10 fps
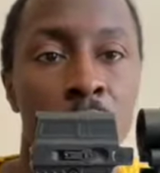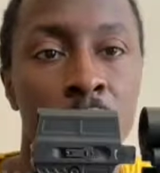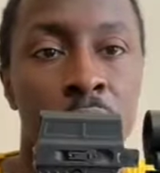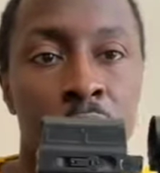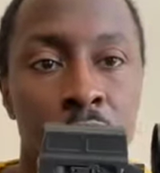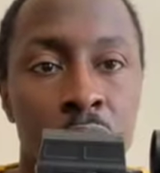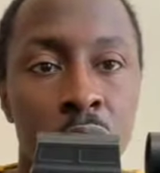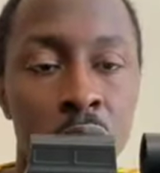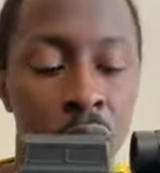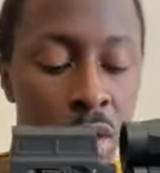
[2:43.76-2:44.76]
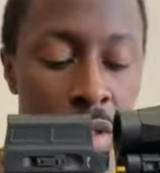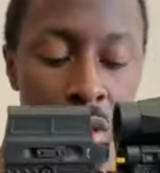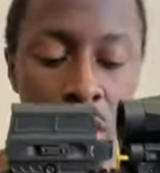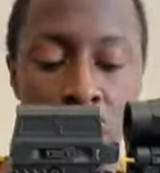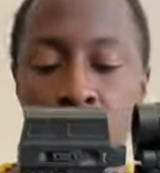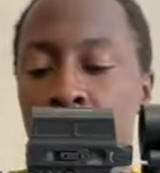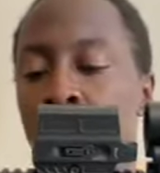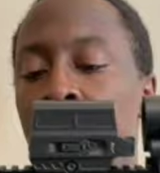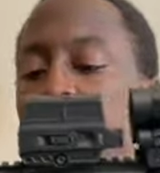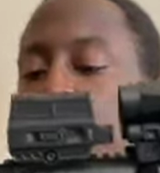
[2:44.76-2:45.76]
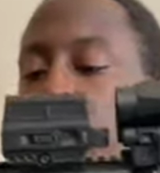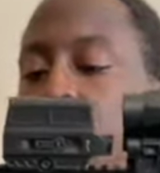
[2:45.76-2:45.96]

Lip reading: I've done to it since I got it,